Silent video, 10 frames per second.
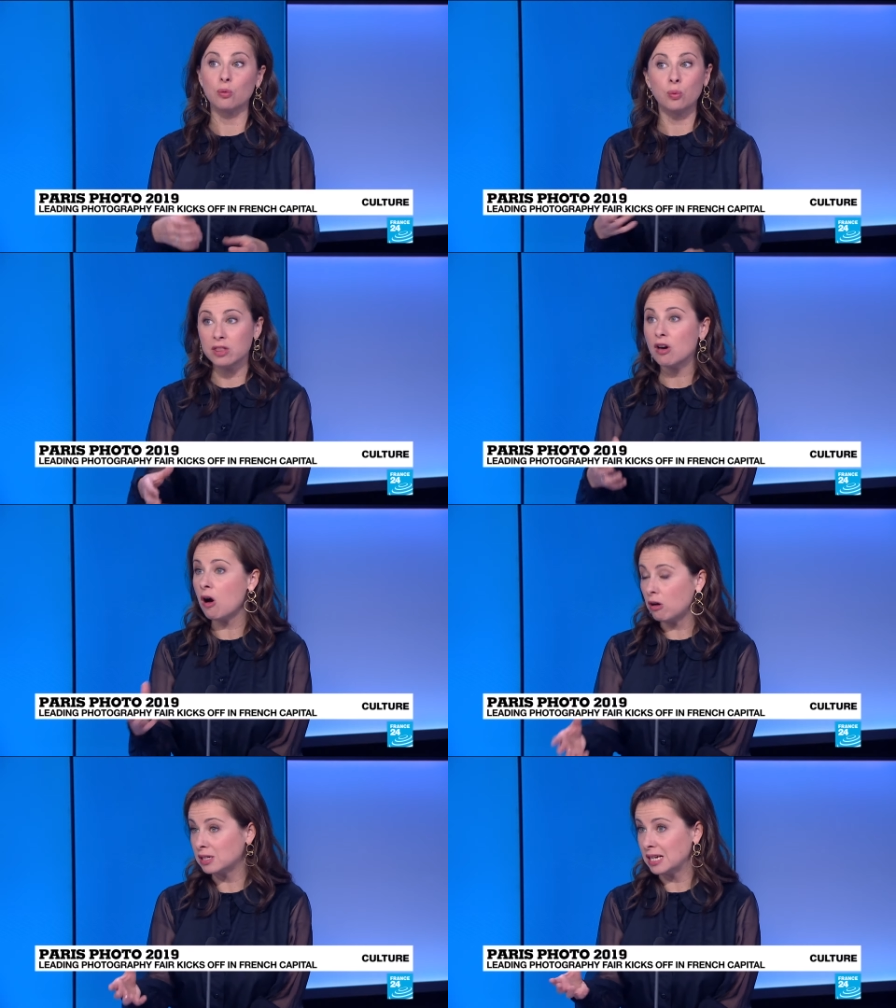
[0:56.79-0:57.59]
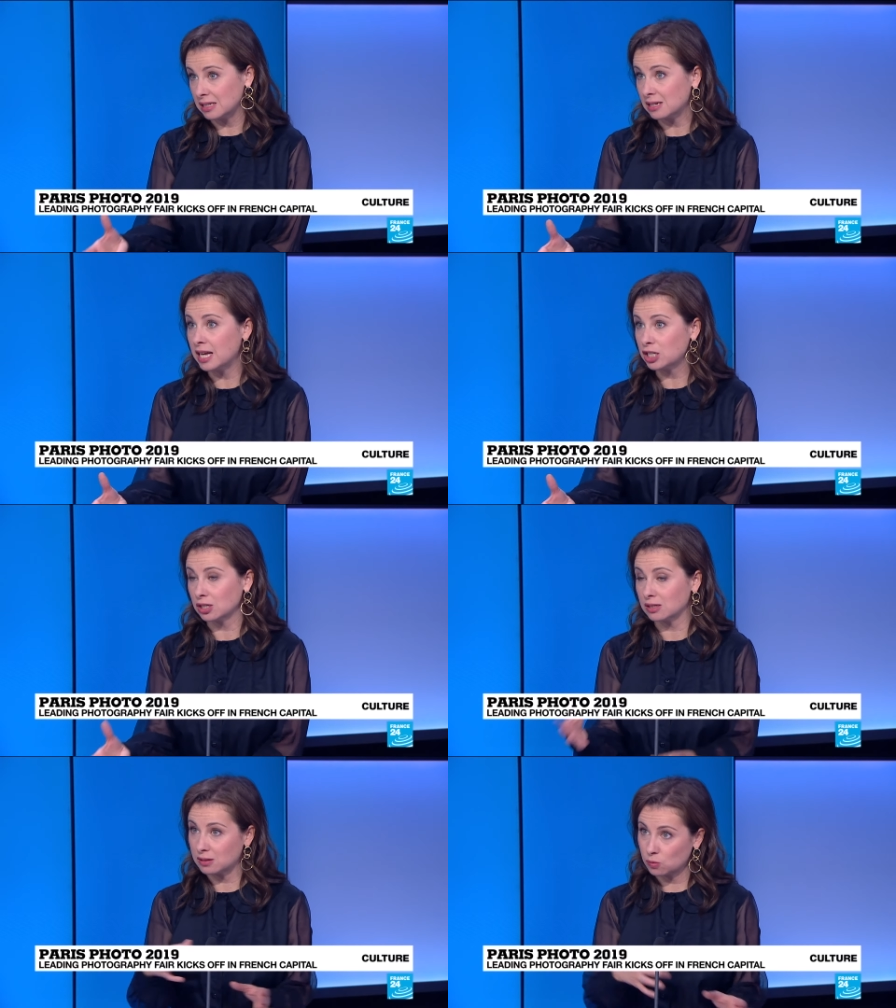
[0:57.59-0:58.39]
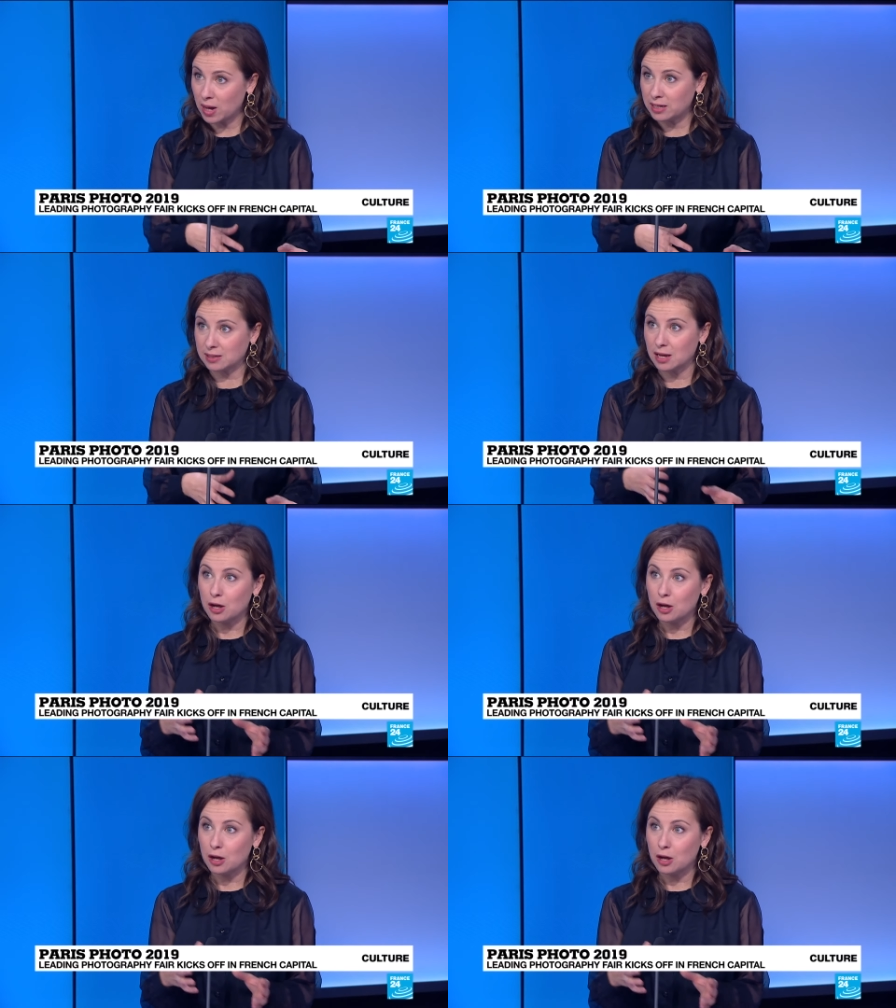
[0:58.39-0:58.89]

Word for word: with art installations as well as